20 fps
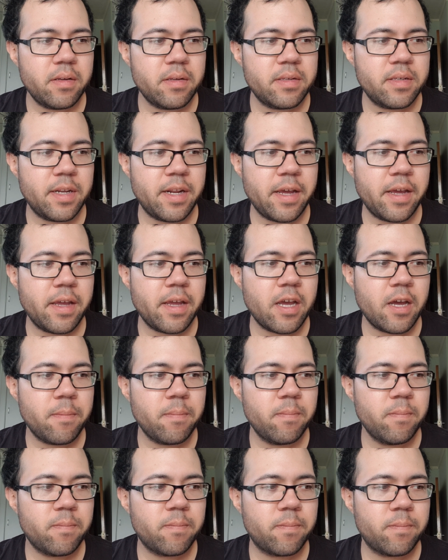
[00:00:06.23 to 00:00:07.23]
Today
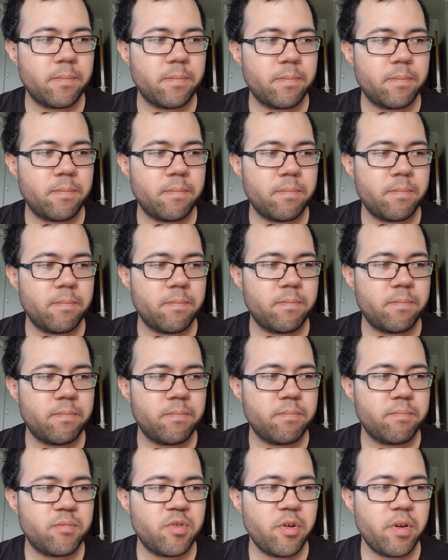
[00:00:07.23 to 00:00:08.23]
I'm
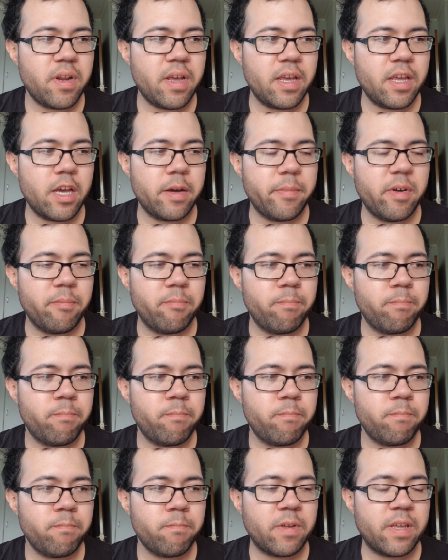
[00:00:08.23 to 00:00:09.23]
doing a
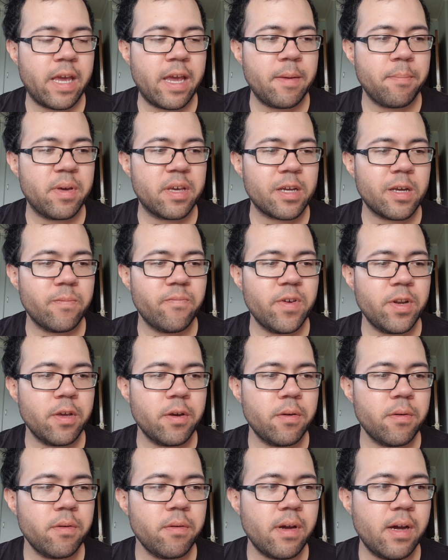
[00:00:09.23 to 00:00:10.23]
game pickup
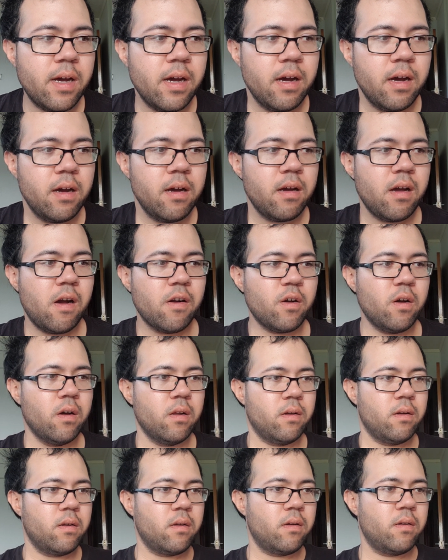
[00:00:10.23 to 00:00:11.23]
video. I've
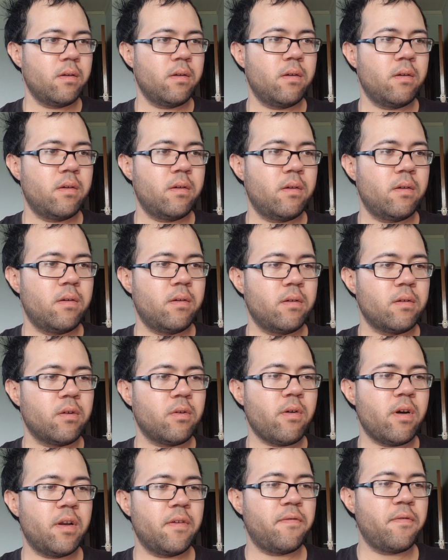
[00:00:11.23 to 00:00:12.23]
got
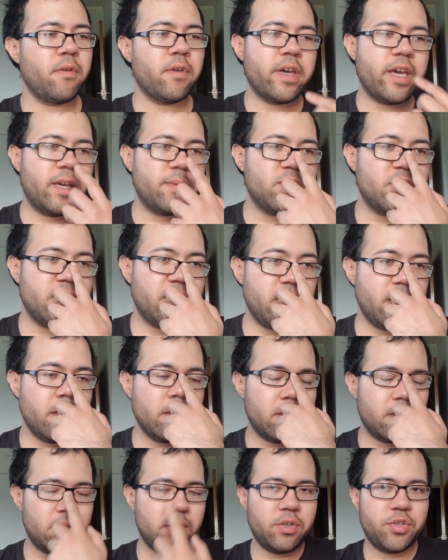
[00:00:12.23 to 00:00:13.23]
quite a few games
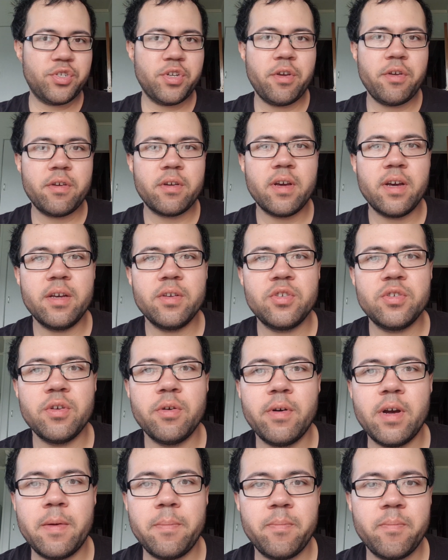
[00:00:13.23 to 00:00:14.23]
here to show you guys,
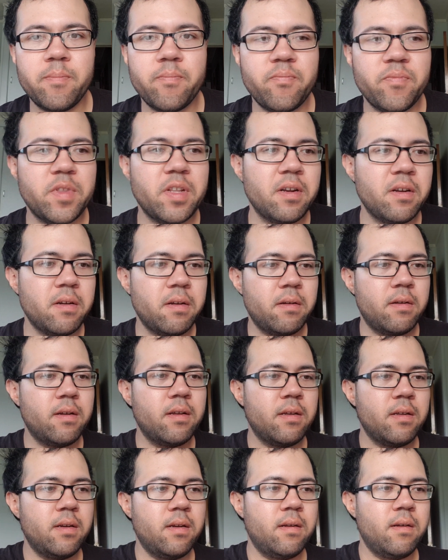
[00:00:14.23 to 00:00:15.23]
so
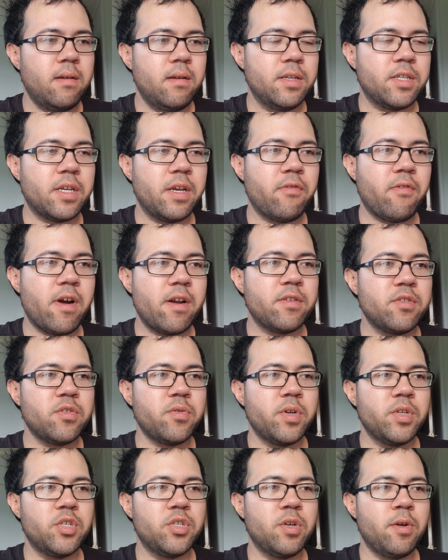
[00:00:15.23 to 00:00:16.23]
let's get right
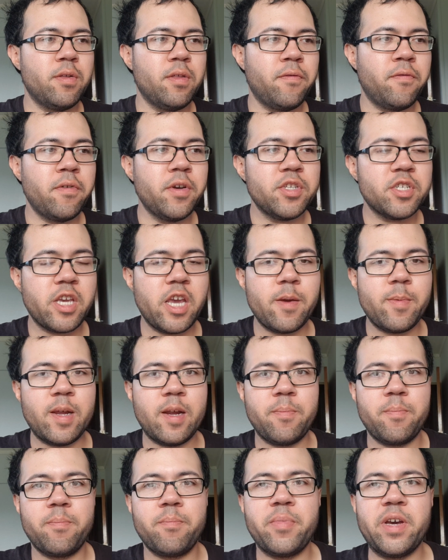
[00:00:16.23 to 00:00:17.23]
into it. So the first game that
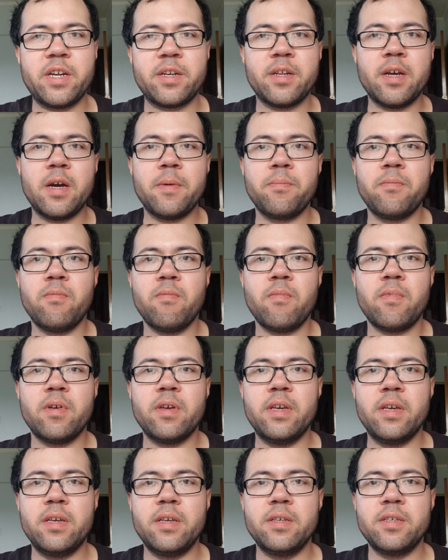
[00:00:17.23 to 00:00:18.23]
I picked up
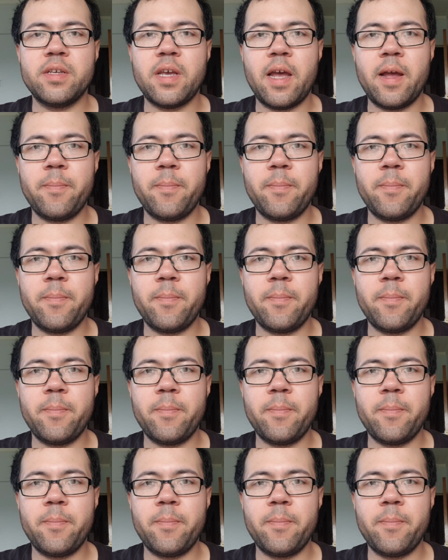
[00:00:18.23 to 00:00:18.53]
is